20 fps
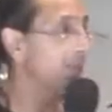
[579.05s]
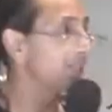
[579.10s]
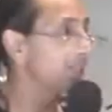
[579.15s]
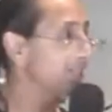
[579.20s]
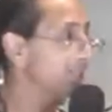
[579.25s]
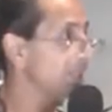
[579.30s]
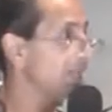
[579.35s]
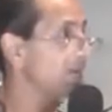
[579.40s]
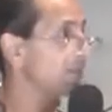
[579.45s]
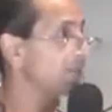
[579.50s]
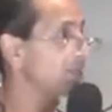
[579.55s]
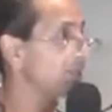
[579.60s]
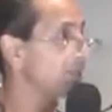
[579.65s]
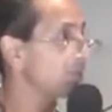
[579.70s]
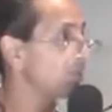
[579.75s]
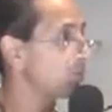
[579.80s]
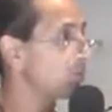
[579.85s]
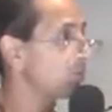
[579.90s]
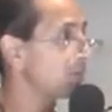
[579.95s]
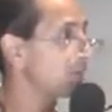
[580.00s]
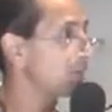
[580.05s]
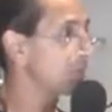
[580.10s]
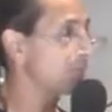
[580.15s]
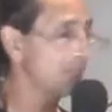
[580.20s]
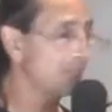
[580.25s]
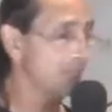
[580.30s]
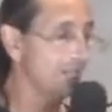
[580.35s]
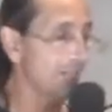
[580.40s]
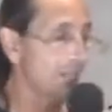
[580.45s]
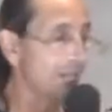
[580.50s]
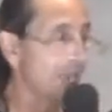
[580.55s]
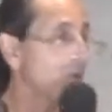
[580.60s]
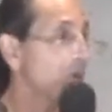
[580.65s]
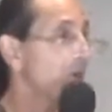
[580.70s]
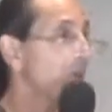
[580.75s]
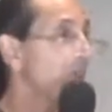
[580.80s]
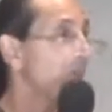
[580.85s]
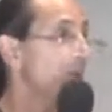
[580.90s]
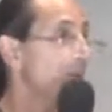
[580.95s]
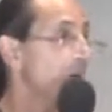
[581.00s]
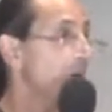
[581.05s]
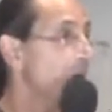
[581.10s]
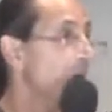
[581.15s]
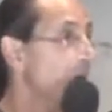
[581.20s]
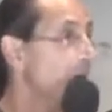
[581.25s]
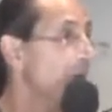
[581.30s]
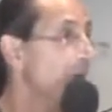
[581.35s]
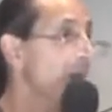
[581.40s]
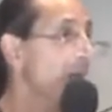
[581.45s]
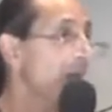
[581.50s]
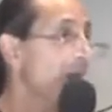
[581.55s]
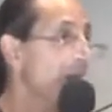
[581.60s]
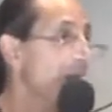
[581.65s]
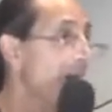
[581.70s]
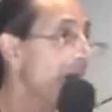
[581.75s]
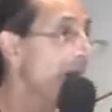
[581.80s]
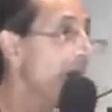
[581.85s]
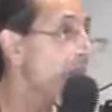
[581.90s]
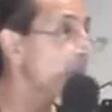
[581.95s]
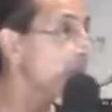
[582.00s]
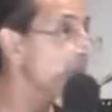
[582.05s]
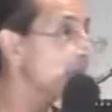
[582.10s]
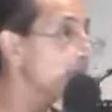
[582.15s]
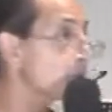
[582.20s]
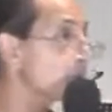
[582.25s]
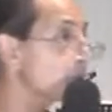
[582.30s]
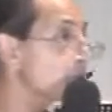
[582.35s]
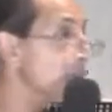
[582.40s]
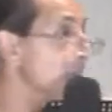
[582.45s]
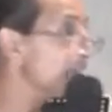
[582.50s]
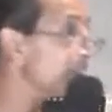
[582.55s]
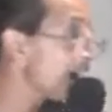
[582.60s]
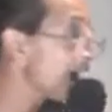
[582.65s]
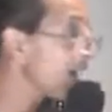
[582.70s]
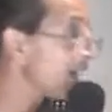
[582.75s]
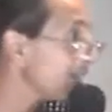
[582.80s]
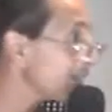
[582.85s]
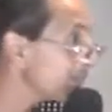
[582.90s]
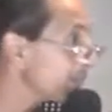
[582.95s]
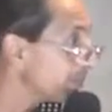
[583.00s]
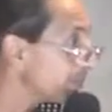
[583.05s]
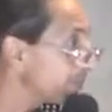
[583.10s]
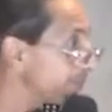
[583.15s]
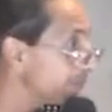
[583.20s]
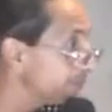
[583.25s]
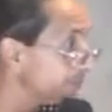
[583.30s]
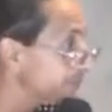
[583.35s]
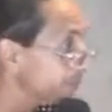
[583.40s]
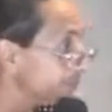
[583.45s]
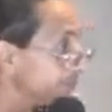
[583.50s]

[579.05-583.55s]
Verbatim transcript: finally left, and he would have said That he would come back at what? An opportune time.